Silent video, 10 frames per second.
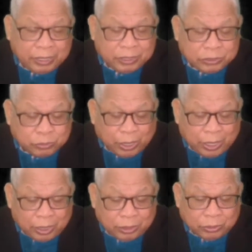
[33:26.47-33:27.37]
That
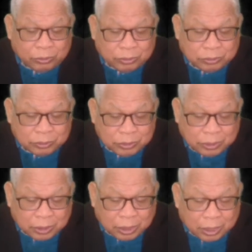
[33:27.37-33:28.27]
is where,
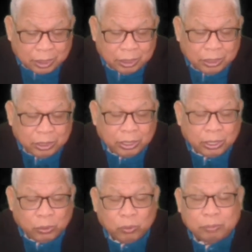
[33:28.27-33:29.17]

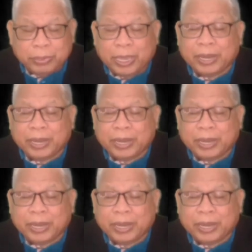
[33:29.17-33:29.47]
you